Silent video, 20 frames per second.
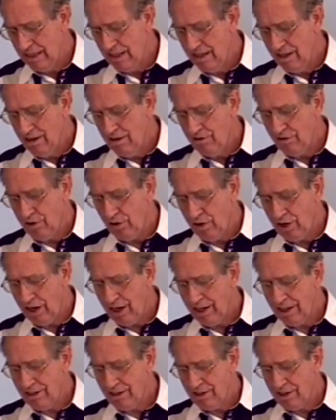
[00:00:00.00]
For
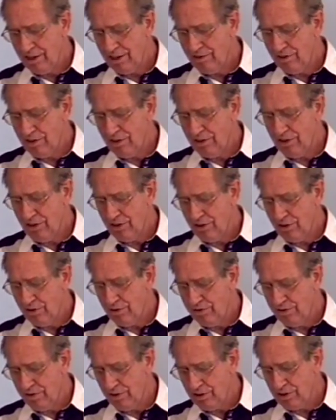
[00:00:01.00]
I delivered unto you,
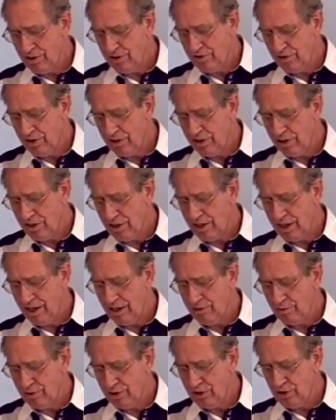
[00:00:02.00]
first of all,
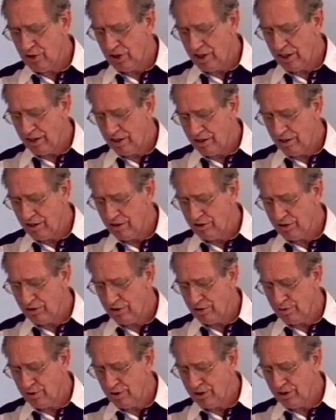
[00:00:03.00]
that which I also
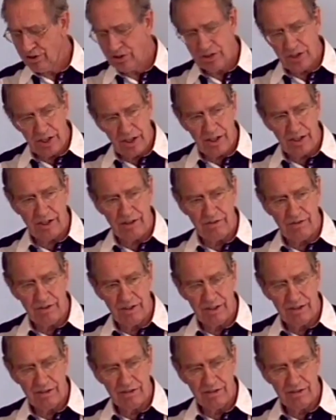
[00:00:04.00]
received.